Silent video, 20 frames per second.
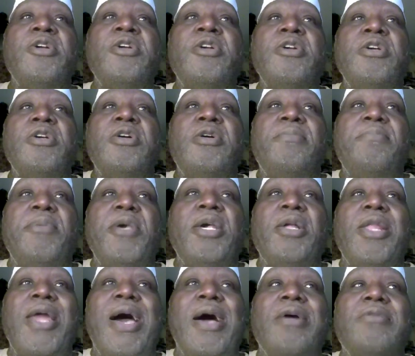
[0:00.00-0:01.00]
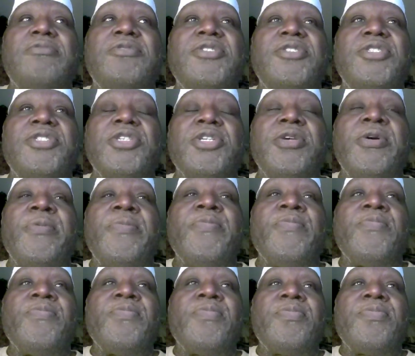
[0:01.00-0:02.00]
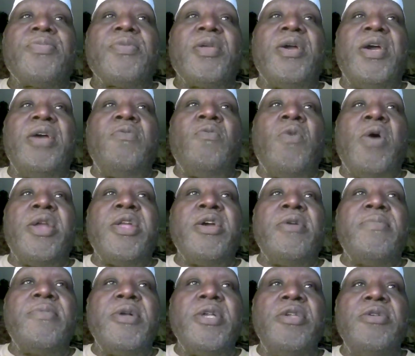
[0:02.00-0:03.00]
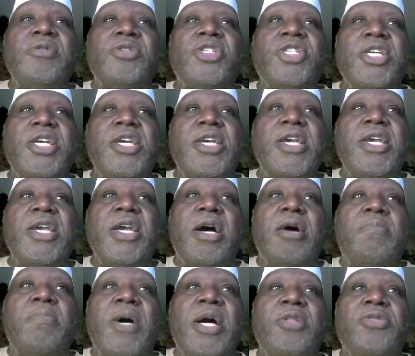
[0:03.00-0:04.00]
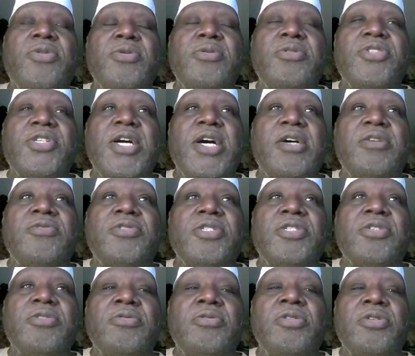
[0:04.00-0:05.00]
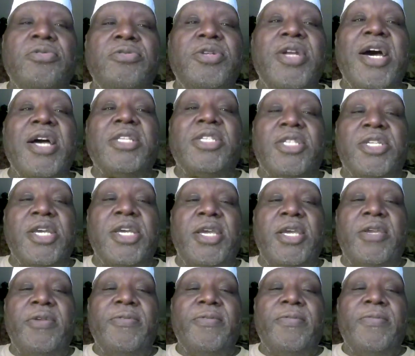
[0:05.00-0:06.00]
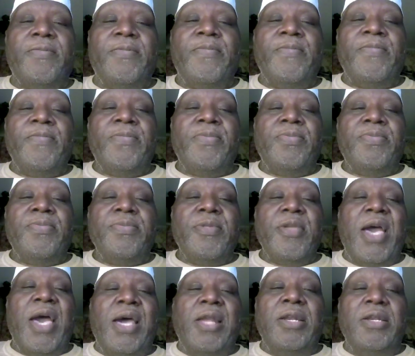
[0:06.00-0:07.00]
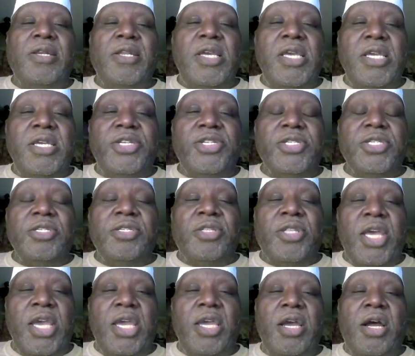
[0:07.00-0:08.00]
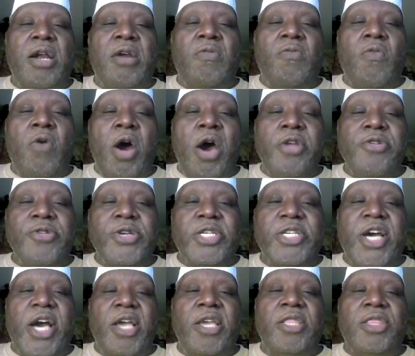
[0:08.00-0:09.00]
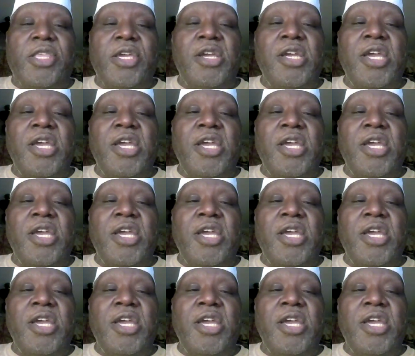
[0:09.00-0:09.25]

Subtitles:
at all of that and I say to myself, Alex isn't being done a favor. Folks, if you have, Asante Asana, if you have watched the video this far,